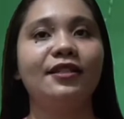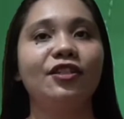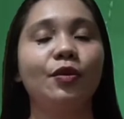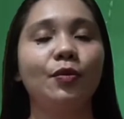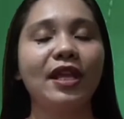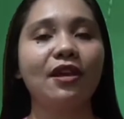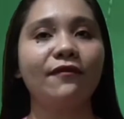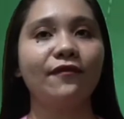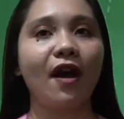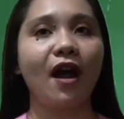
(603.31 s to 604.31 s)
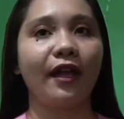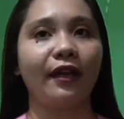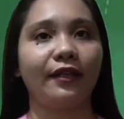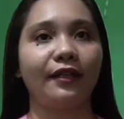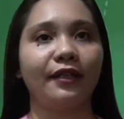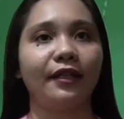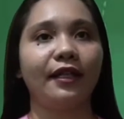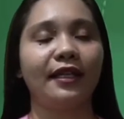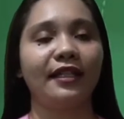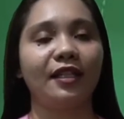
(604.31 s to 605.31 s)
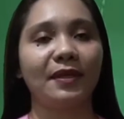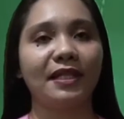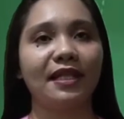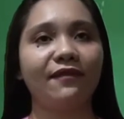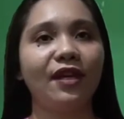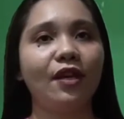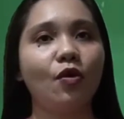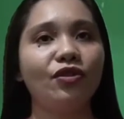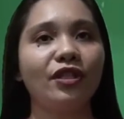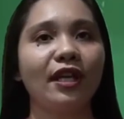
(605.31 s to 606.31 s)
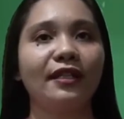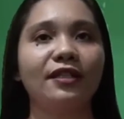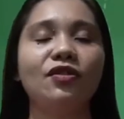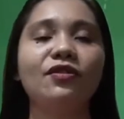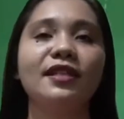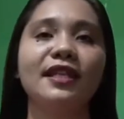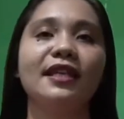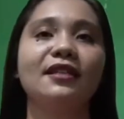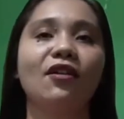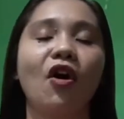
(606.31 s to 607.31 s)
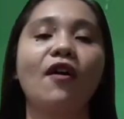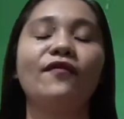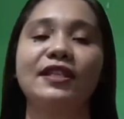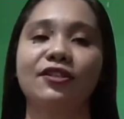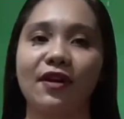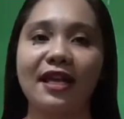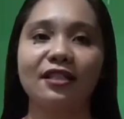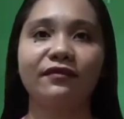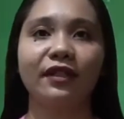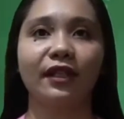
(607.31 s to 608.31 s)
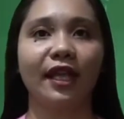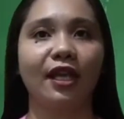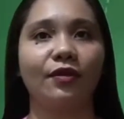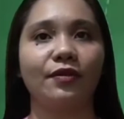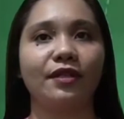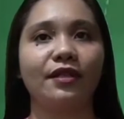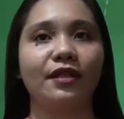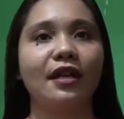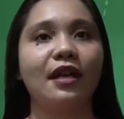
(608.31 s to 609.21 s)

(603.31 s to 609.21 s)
The Ring of Fire in the Pacific Ocean consists of stratovolcanoes.